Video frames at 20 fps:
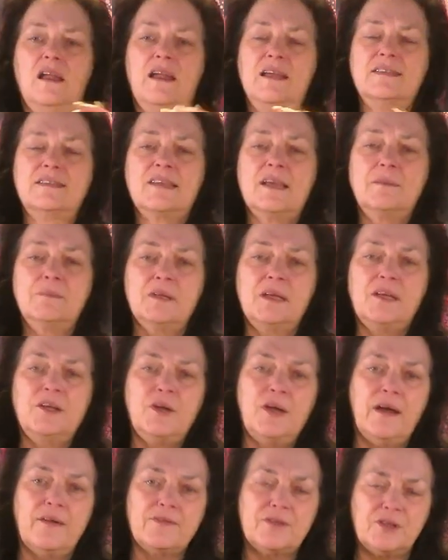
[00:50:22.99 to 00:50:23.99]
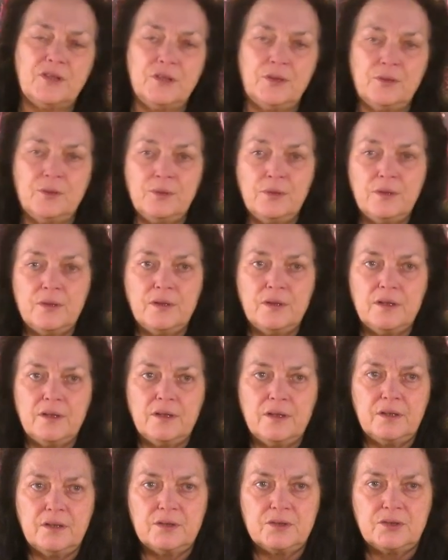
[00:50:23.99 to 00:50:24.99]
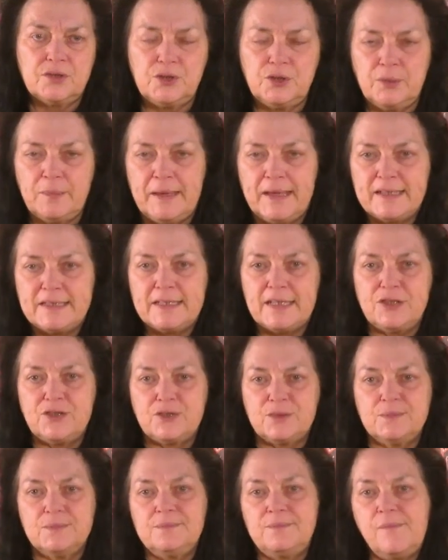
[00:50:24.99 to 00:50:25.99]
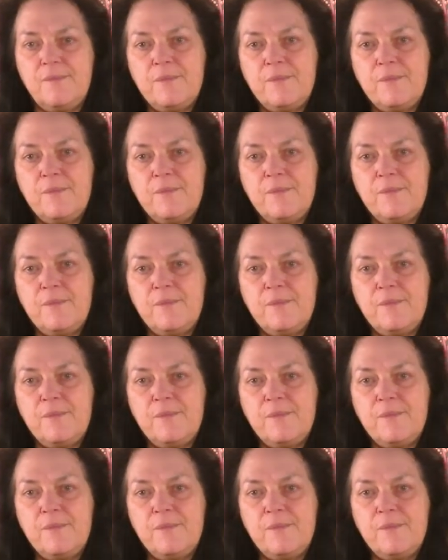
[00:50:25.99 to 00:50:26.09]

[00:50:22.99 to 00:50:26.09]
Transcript: is the same thing you have to do to do meditation.